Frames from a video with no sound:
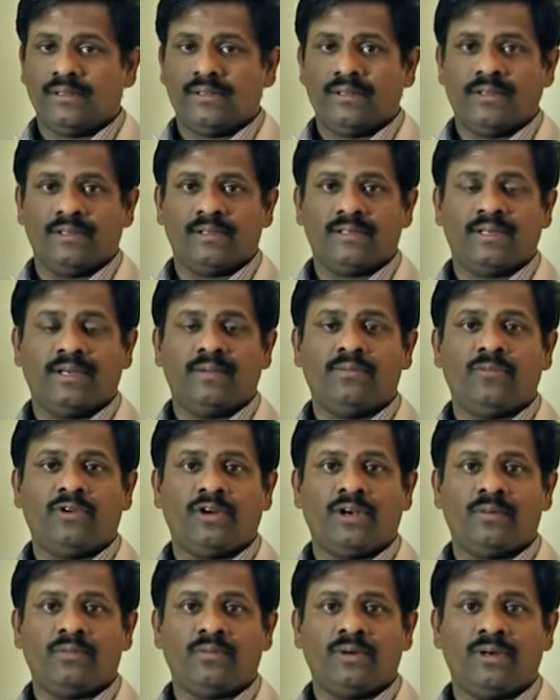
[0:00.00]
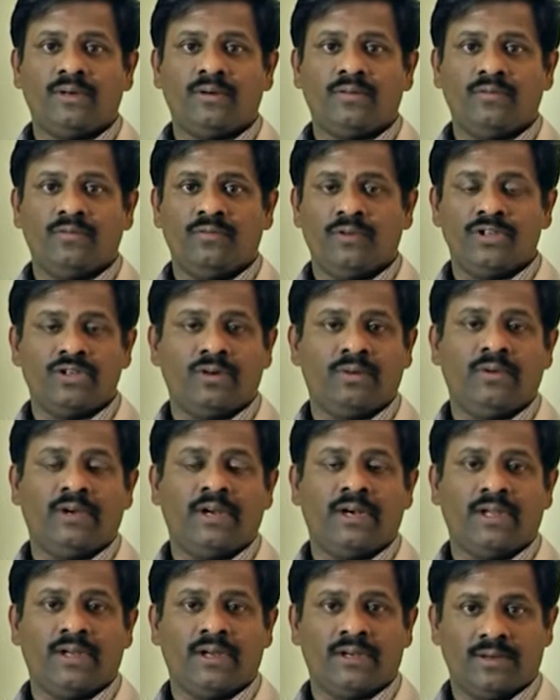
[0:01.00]
the same treatment which you'll be
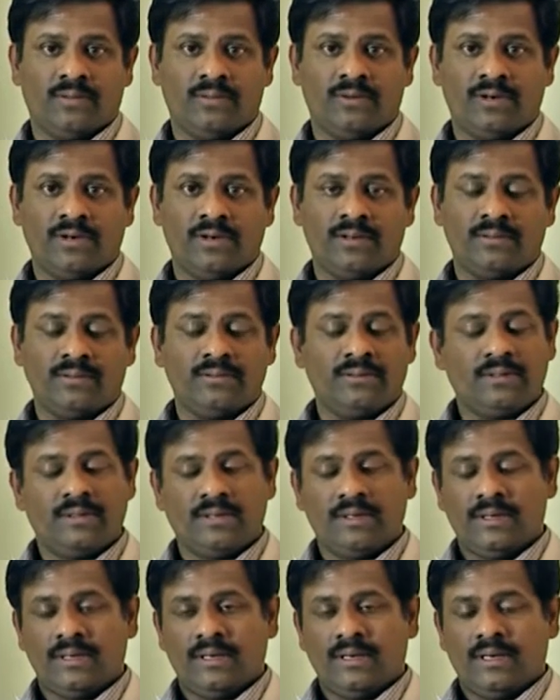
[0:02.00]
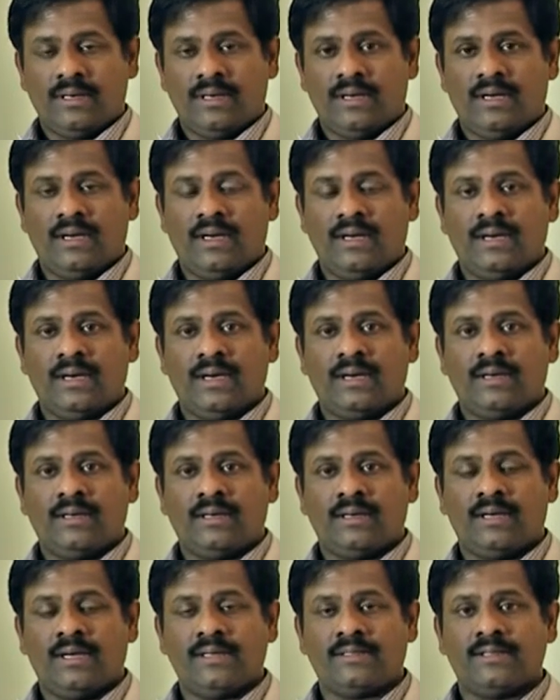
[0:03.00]
getting it abroad. And
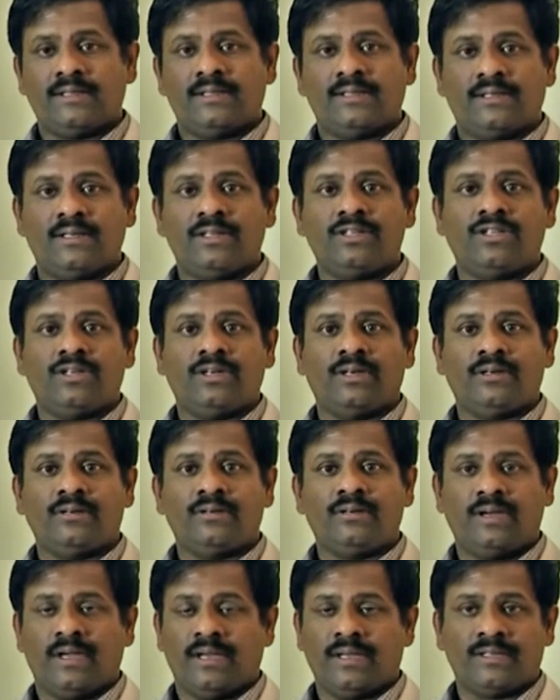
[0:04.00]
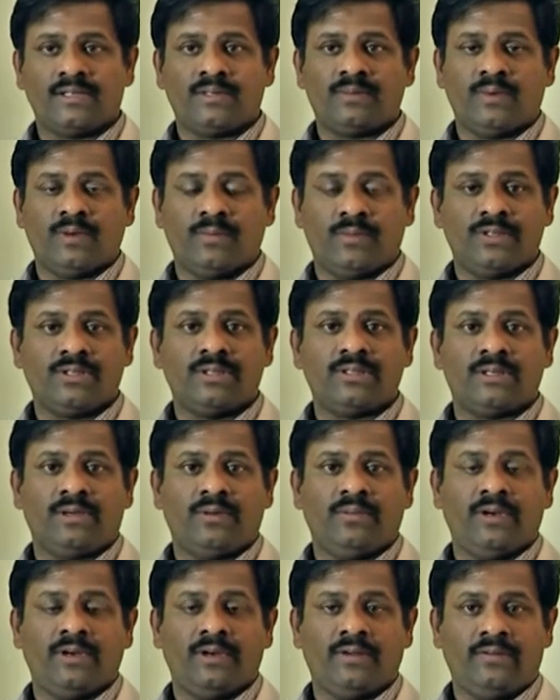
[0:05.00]
as a surgeon, yes, my patients
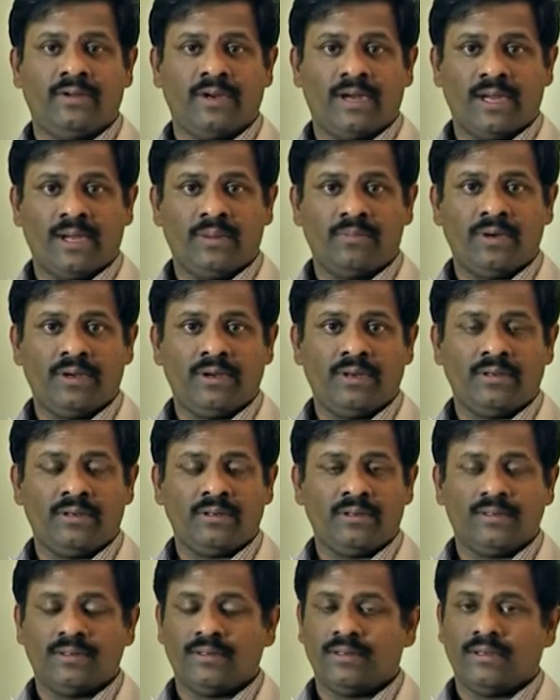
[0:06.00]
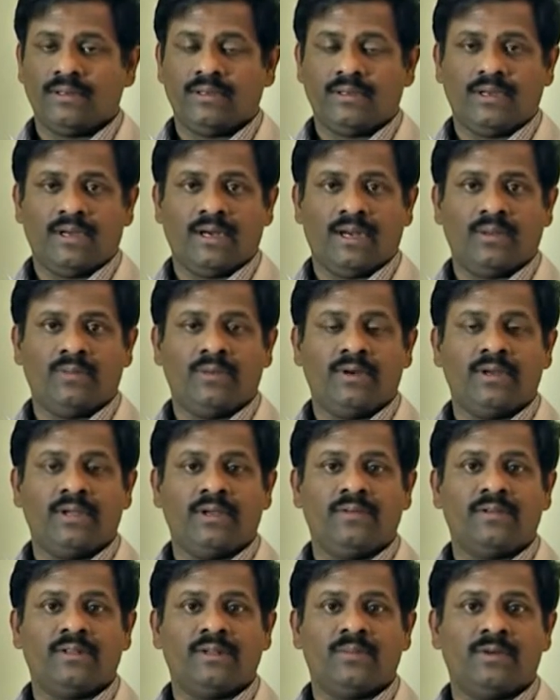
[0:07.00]
have been very happy, and I've been
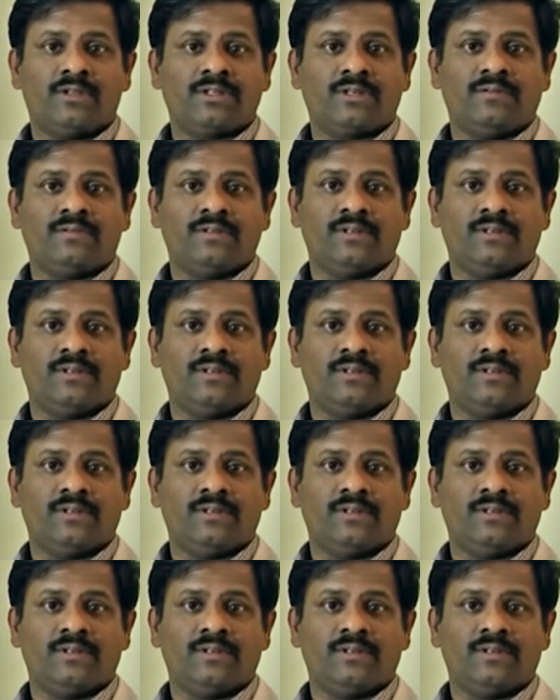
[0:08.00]
giving the best of